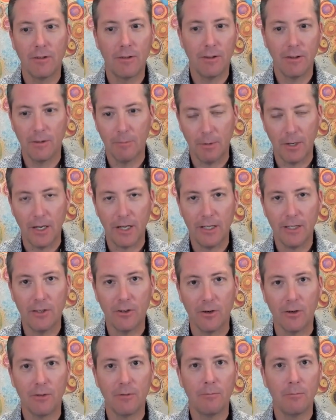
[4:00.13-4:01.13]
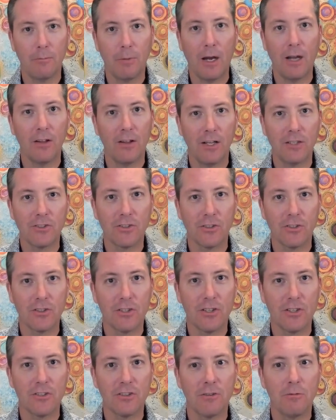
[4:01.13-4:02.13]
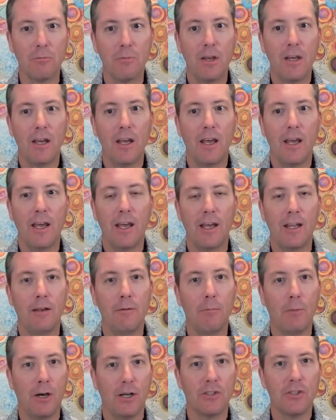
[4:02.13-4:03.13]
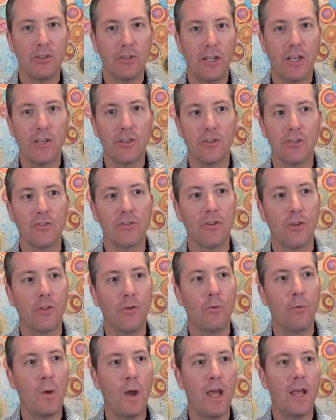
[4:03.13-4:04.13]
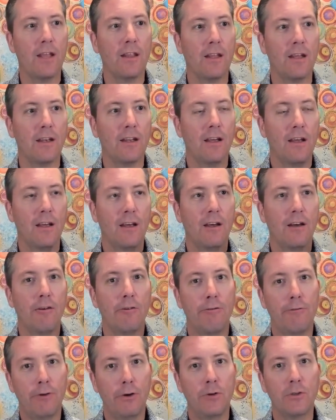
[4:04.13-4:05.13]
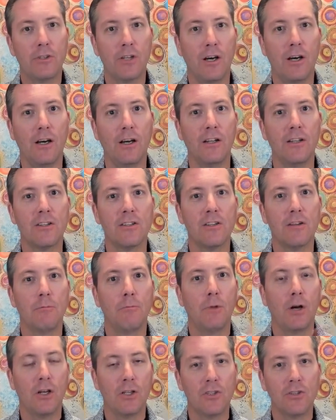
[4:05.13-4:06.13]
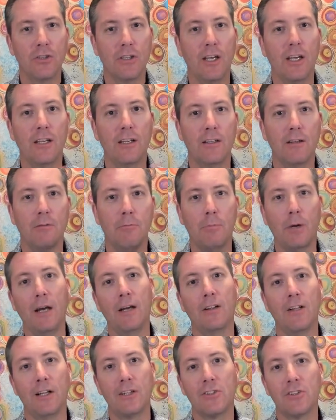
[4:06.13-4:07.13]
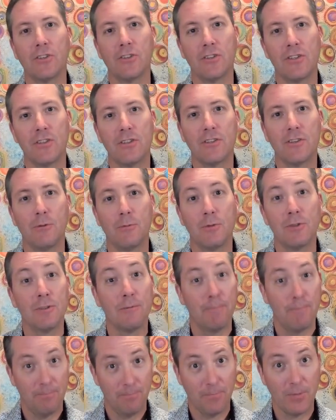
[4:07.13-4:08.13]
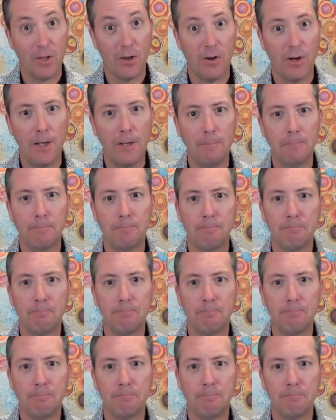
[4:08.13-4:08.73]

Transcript: the body or biological system. And modulation. So the way that photons modulate biological systems. All right?